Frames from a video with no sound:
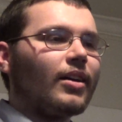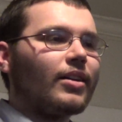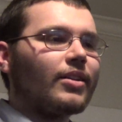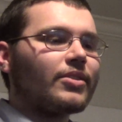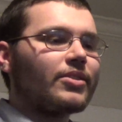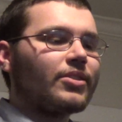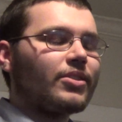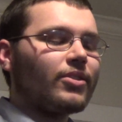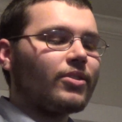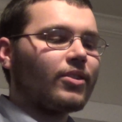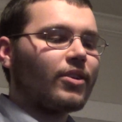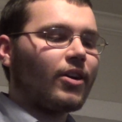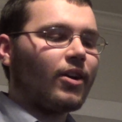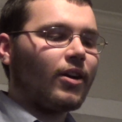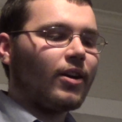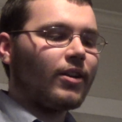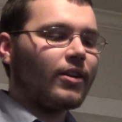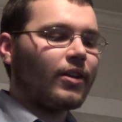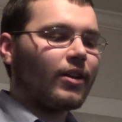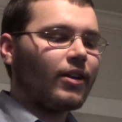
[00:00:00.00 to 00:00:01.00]

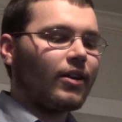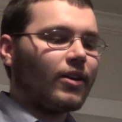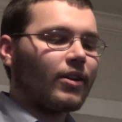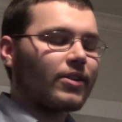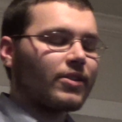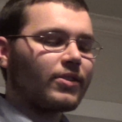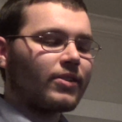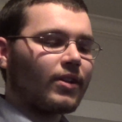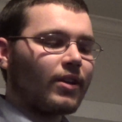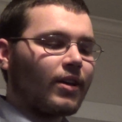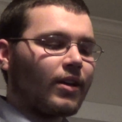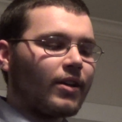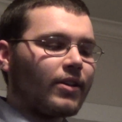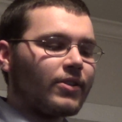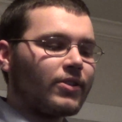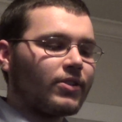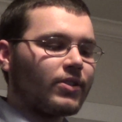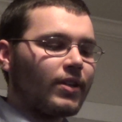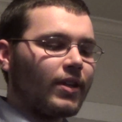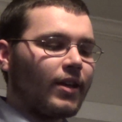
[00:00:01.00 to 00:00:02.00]
Silicon dioxide,
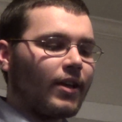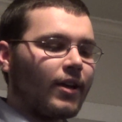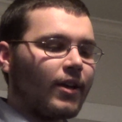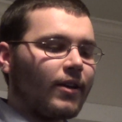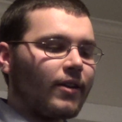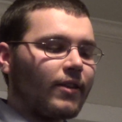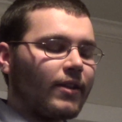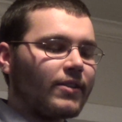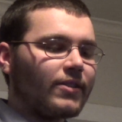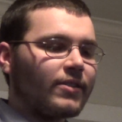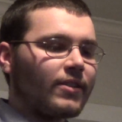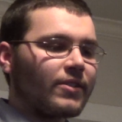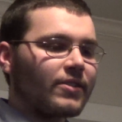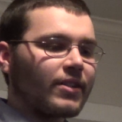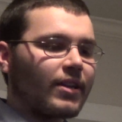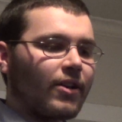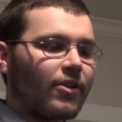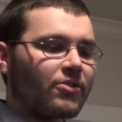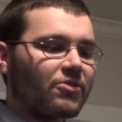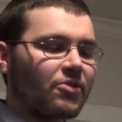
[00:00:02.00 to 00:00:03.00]
sand, that
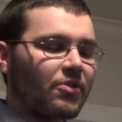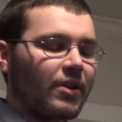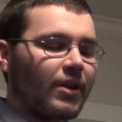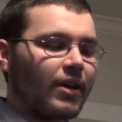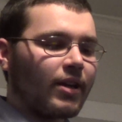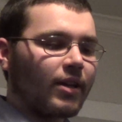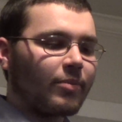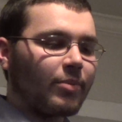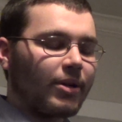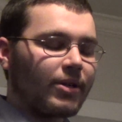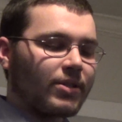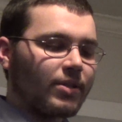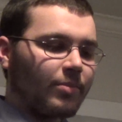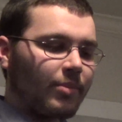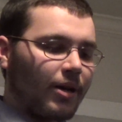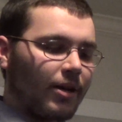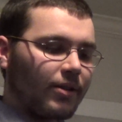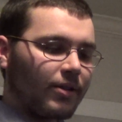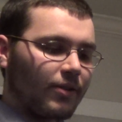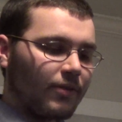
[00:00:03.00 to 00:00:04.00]
doesn't count as organic, but it's
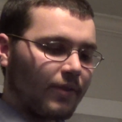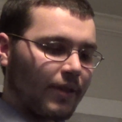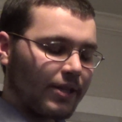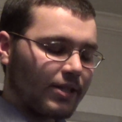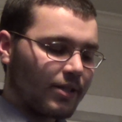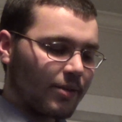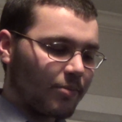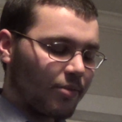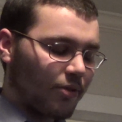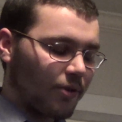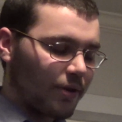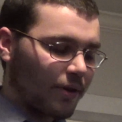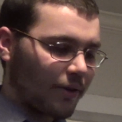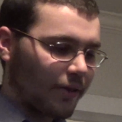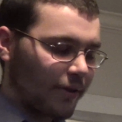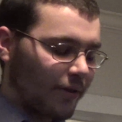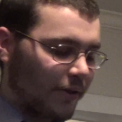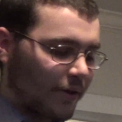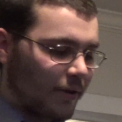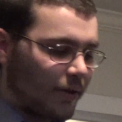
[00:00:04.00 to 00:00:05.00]
abundant, and that's the important
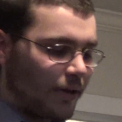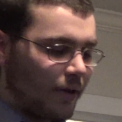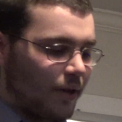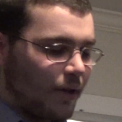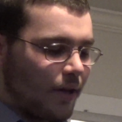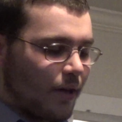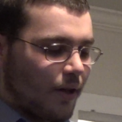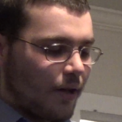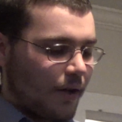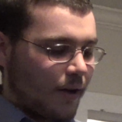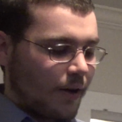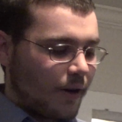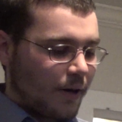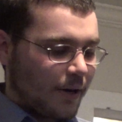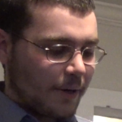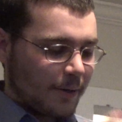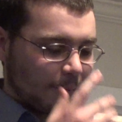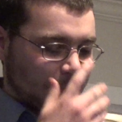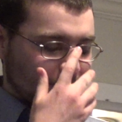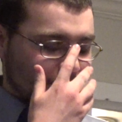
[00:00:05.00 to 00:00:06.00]
thing.
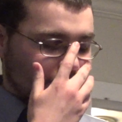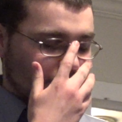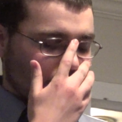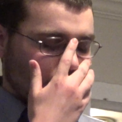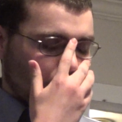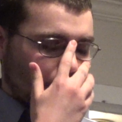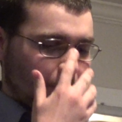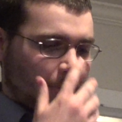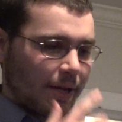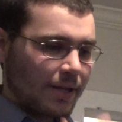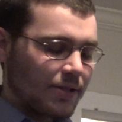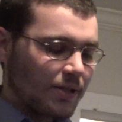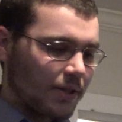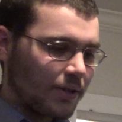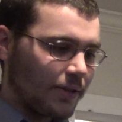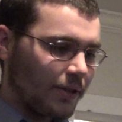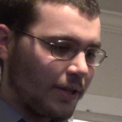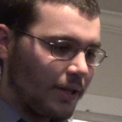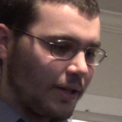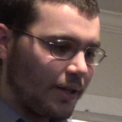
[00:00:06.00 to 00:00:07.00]

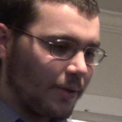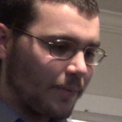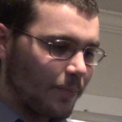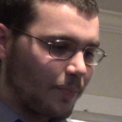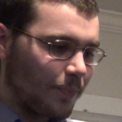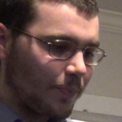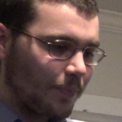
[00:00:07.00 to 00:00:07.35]
Basically,